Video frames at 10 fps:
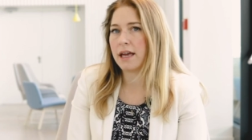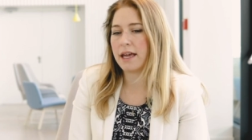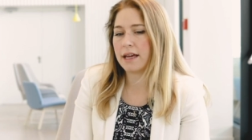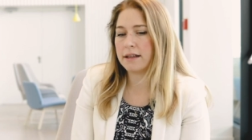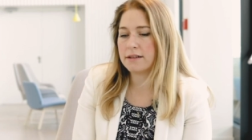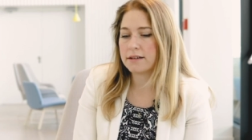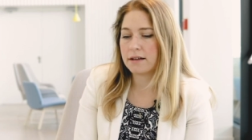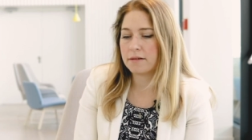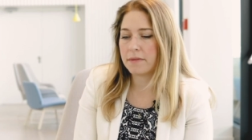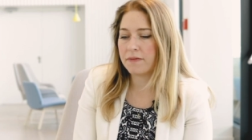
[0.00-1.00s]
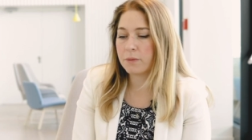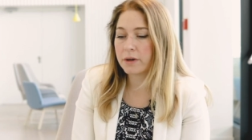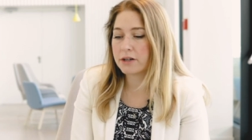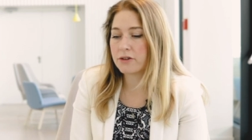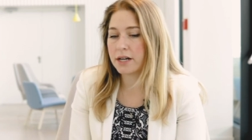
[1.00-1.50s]
And um, and then
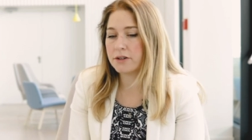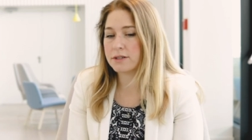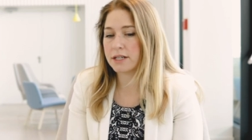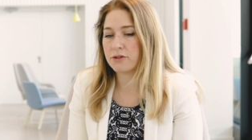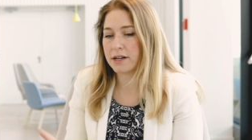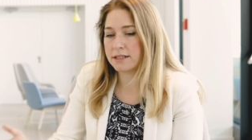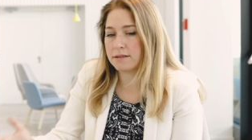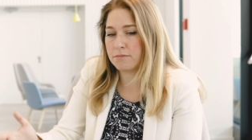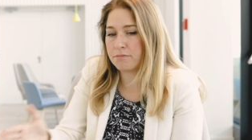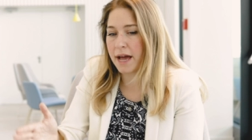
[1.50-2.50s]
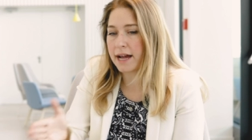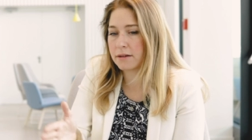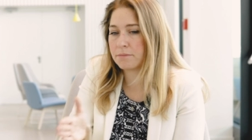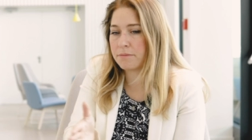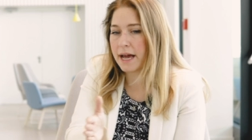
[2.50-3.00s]
what I try to do is I try to back
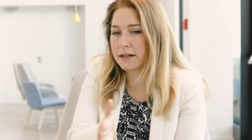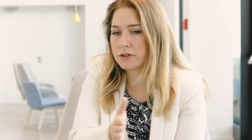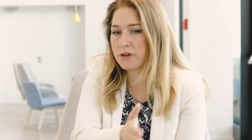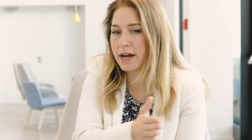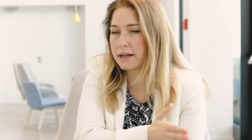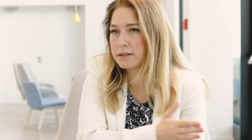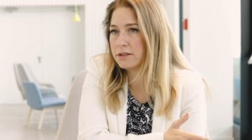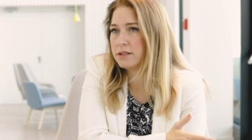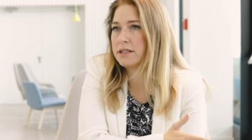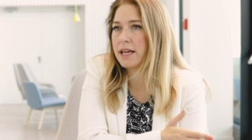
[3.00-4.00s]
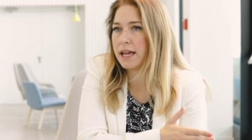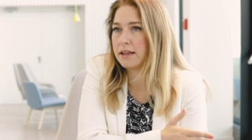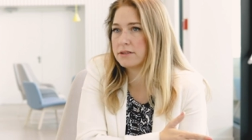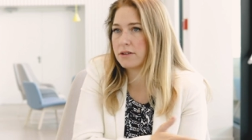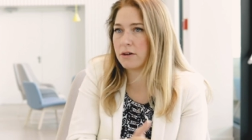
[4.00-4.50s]
backtrack to
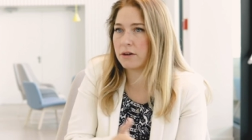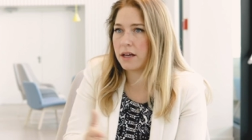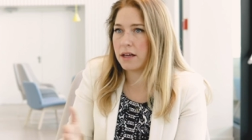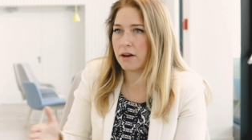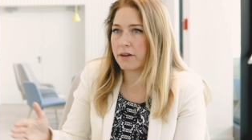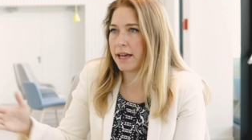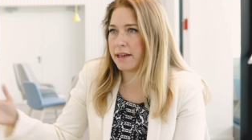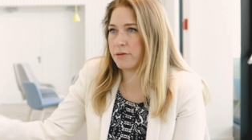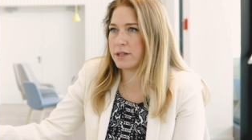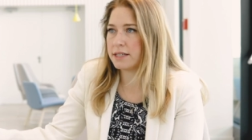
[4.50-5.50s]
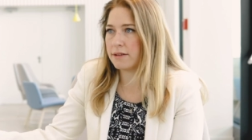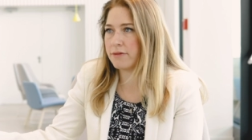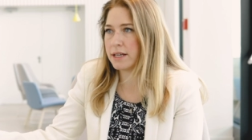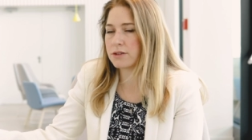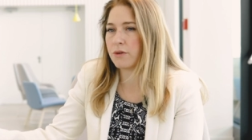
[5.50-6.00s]
today. So, okay, if we see
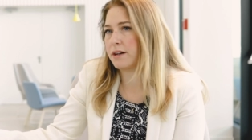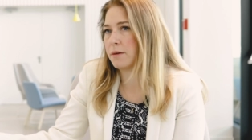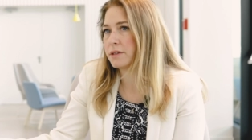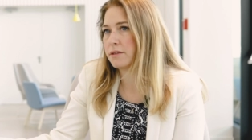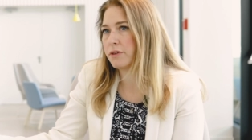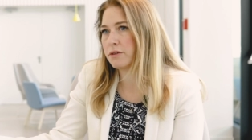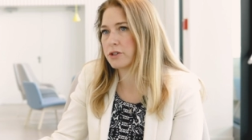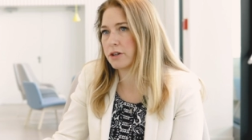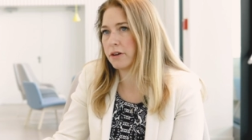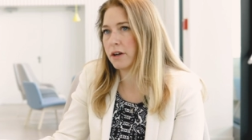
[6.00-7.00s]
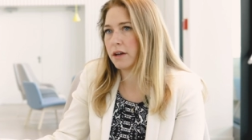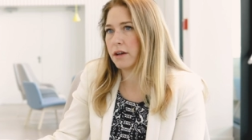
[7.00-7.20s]
fees going up in the future,